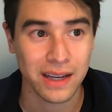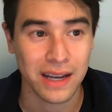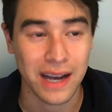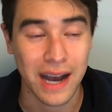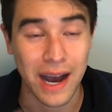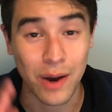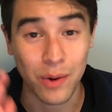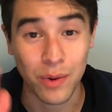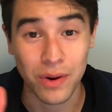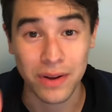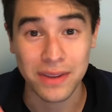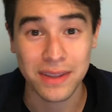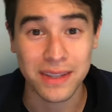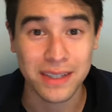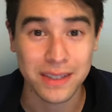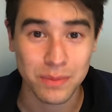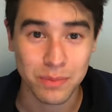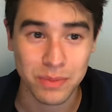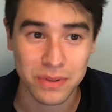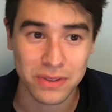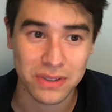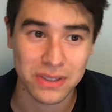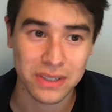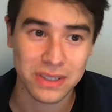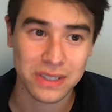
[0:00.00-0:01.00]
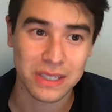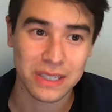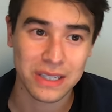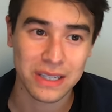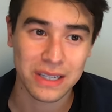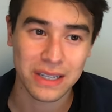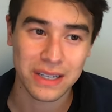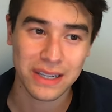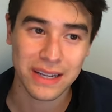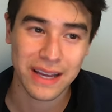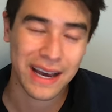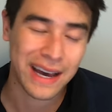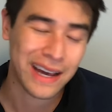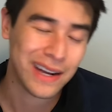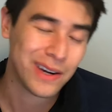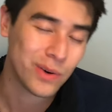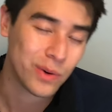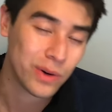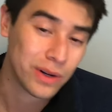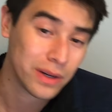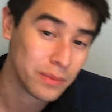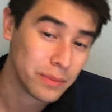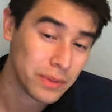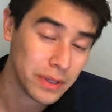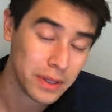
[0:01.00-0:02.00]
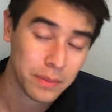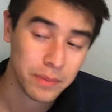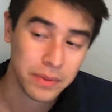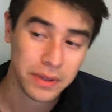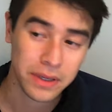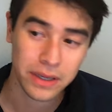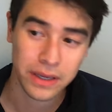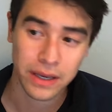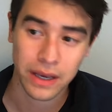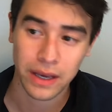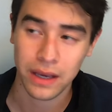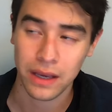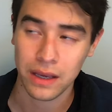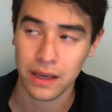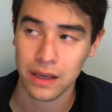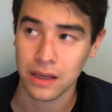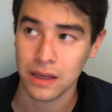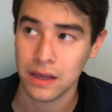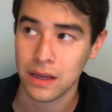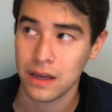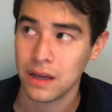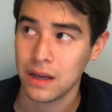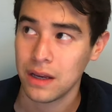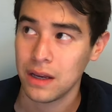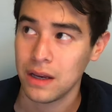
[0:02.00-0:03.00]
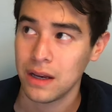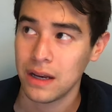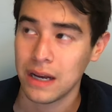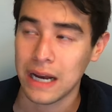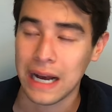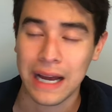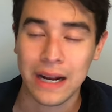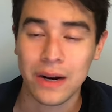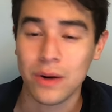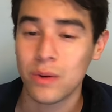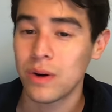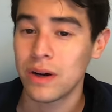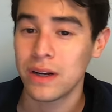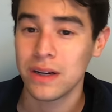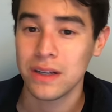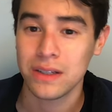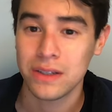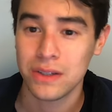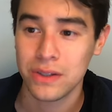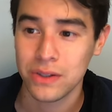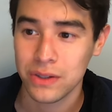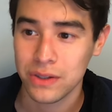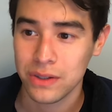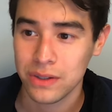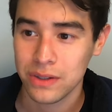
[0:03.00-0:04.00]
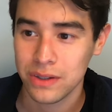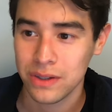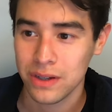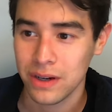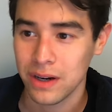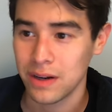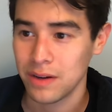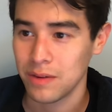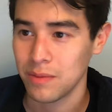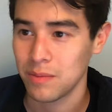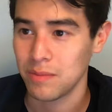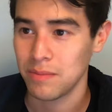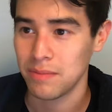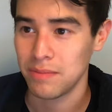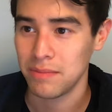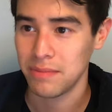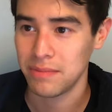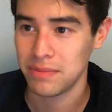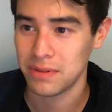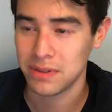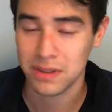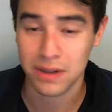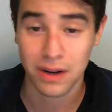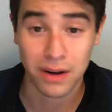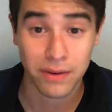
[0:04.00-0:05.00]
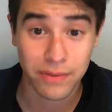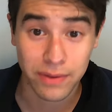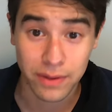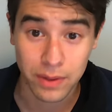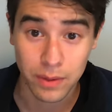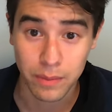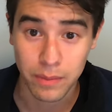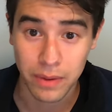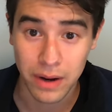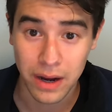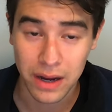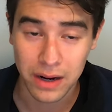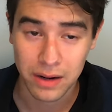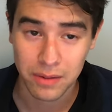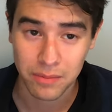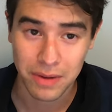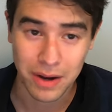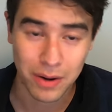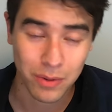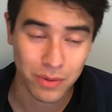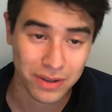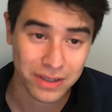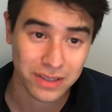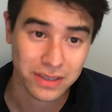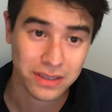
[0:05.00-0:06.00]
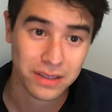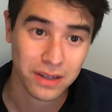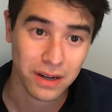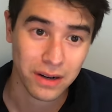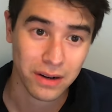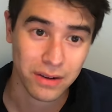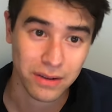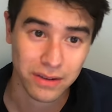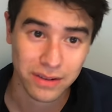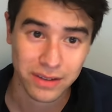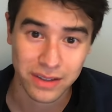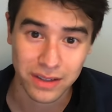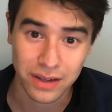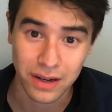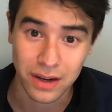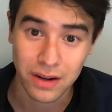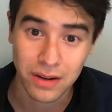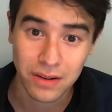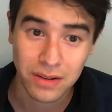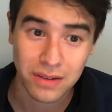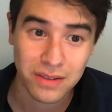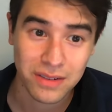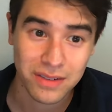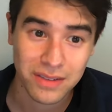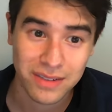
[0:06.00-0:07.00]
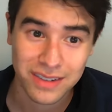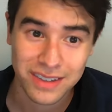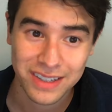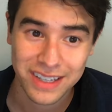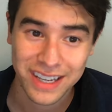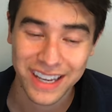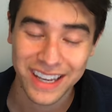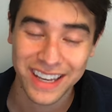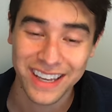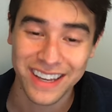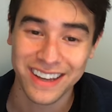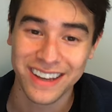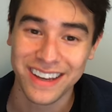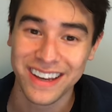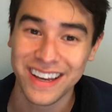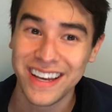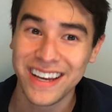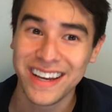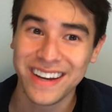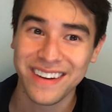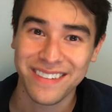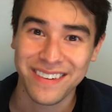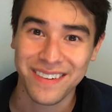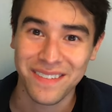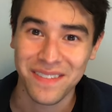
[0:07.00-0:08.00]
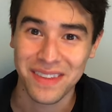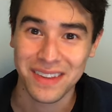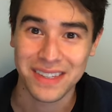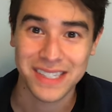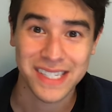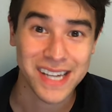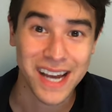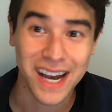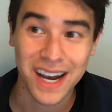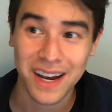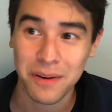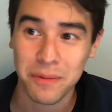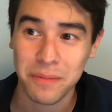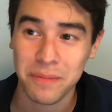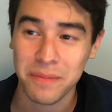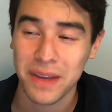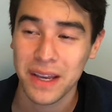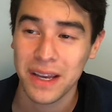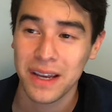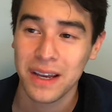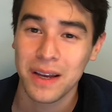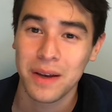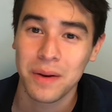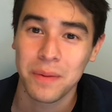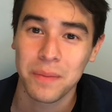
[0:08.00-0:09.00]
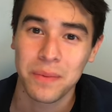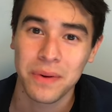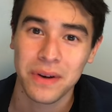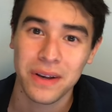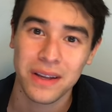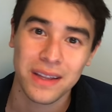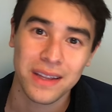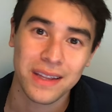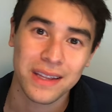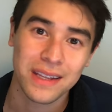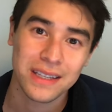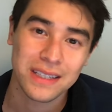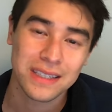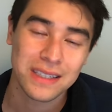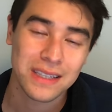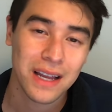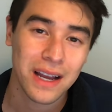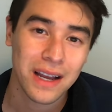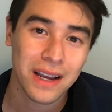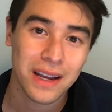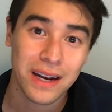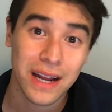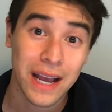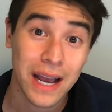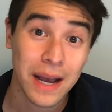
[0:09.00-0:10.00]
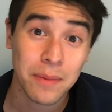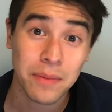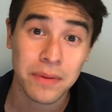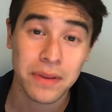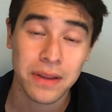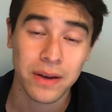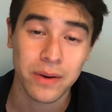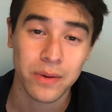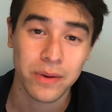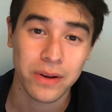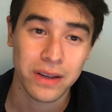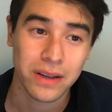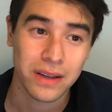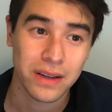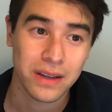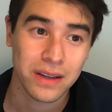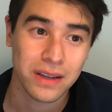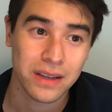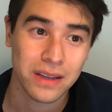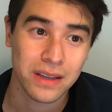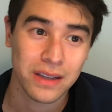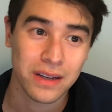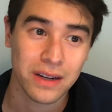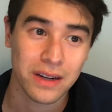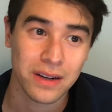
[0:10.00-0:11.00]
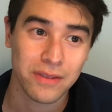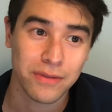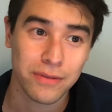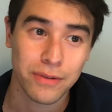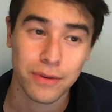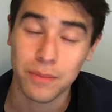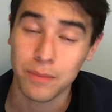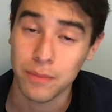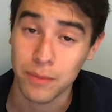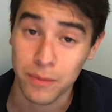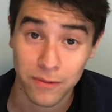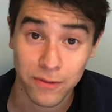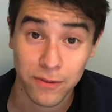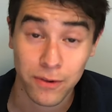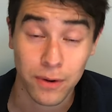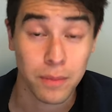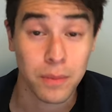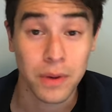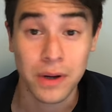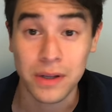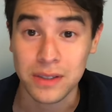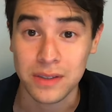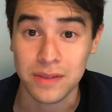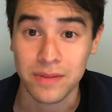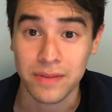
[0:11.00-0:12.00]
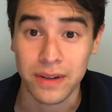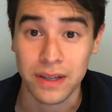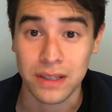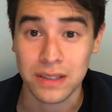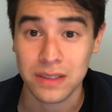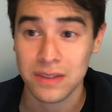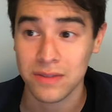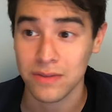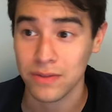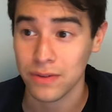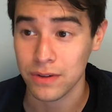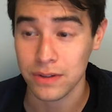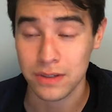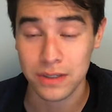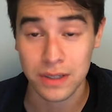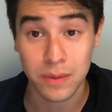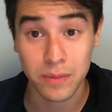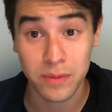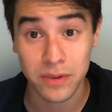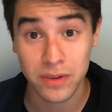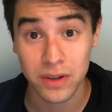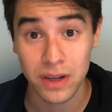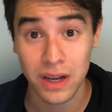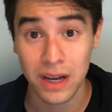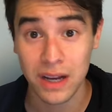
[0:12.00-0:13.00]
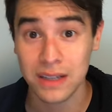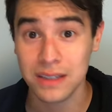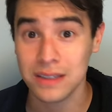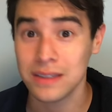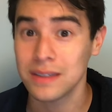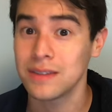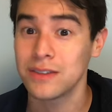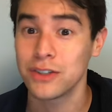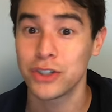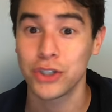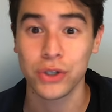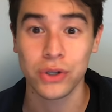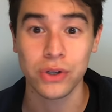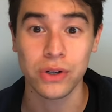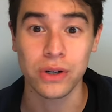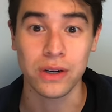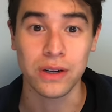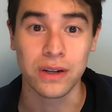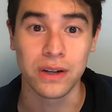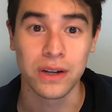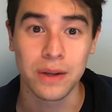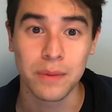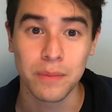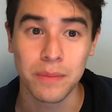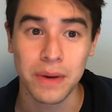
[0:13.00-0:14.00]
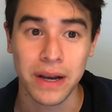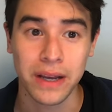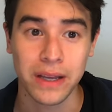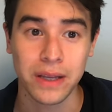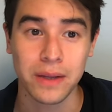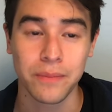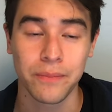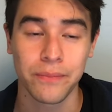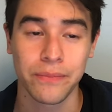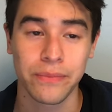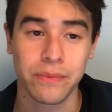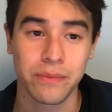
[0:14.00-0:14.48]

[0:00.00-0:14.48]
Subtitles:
I want this position. I don't want to be a PA. I don't want to, you know, start from the bottom. I want to start, you know, from the top. But it's not going to happen that way, you know, for most of us. For some of you guys, sure, it might.